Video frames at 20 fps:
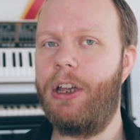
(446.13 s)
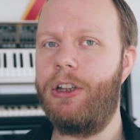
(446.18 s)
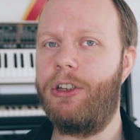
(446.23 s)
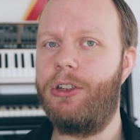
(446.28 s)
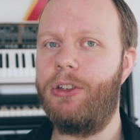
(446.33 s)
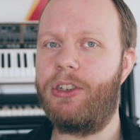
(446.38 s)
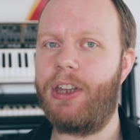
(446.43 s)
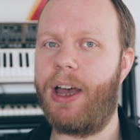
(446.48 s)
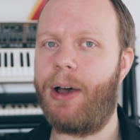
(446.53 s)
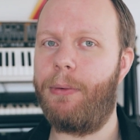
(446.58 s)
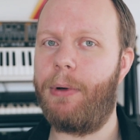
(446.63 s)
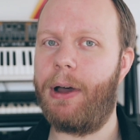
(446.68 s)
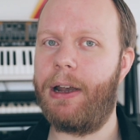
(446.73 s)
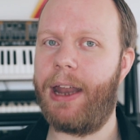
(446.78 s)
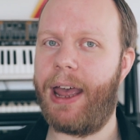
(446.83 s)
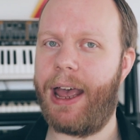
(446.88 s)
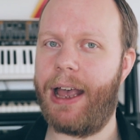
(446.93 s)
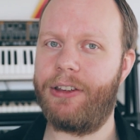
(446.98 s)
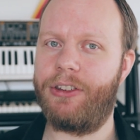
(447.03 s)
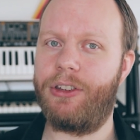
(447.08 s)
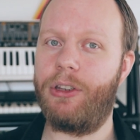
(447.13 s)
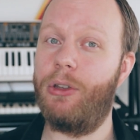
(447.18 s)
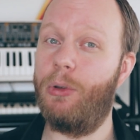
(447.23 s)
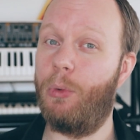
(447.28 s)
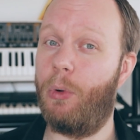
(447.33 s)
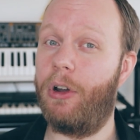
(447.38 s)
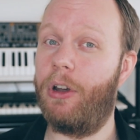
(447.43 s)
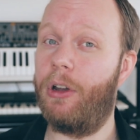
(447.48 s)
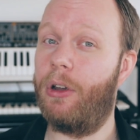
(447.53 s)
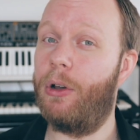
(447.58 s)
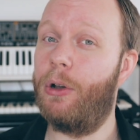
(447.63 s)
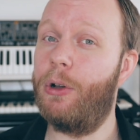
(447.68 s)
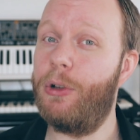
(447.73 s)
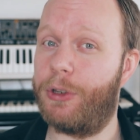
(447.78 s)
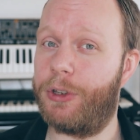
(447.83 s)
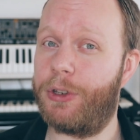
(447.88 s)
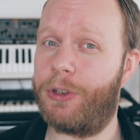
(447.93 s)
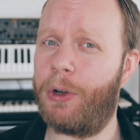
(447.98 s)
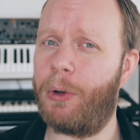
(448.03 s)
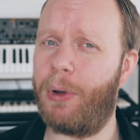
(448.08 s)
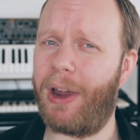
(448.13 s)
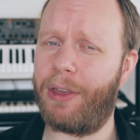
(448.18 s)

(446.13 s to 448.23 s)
to someone as your hustru.